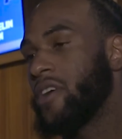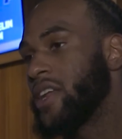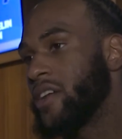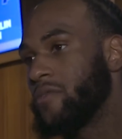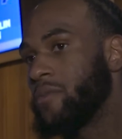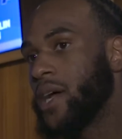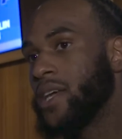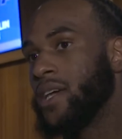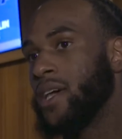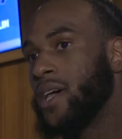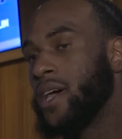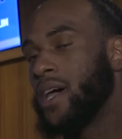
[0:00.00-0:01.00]
finding everybody
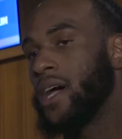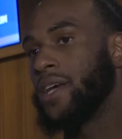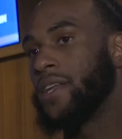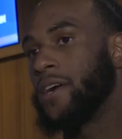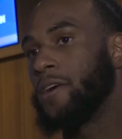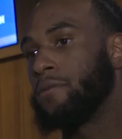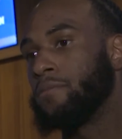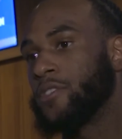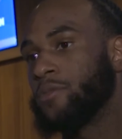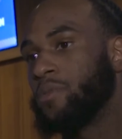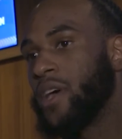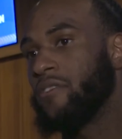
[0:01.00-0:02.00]
and
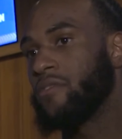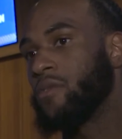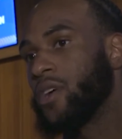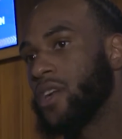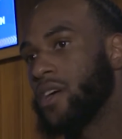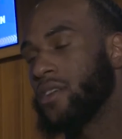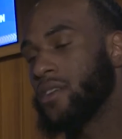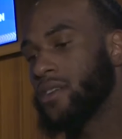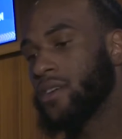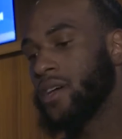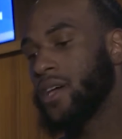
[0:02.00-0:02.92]
just playing for one another.